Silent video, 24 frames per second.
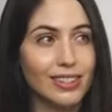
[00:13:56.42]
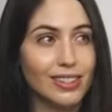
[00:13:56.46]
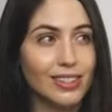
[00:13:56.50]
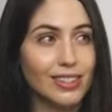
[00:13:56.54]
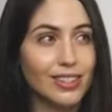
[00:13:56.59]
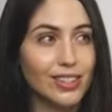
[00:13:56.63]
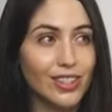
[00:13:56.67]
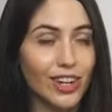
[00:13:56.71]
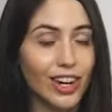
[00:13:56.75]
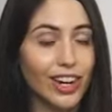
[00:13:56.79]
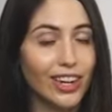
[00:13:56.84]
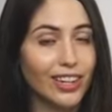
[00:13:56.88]

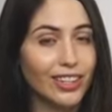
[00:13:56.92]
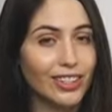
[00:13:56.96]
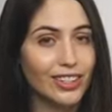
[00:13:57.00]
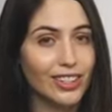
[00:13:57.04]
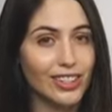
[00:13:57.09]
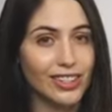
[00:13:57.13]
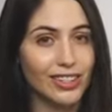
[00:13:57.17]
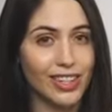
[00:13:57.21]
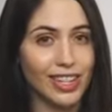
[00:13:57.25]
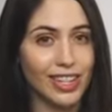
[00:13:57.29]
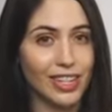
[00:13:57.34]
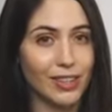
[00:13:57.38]
start
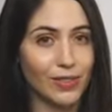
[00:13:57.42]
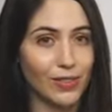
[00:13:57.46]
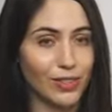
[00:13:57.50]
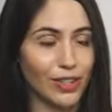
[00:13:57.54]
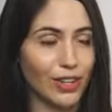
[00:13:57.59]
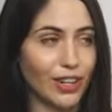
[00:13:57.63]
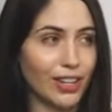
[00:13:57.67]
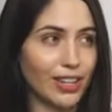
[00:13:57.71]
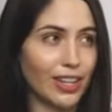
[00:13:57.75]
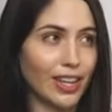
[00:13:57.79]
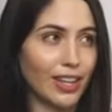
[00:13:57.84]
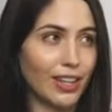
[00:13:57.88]
just like you've
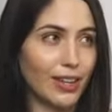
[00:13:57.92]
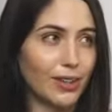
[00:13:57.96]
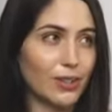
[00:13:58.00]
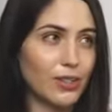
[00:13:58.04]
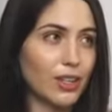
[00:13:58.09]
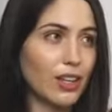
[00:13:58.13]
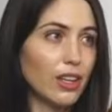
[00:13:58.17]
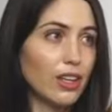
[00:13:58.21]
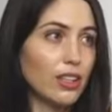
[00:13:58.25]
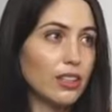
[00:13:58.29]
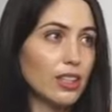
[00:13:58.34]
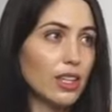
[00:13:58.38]
started the others.
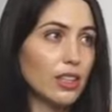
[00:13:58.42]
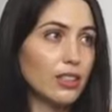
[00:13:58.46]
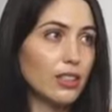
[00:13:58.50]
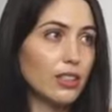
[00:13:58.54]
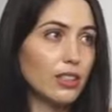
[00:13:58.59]
Take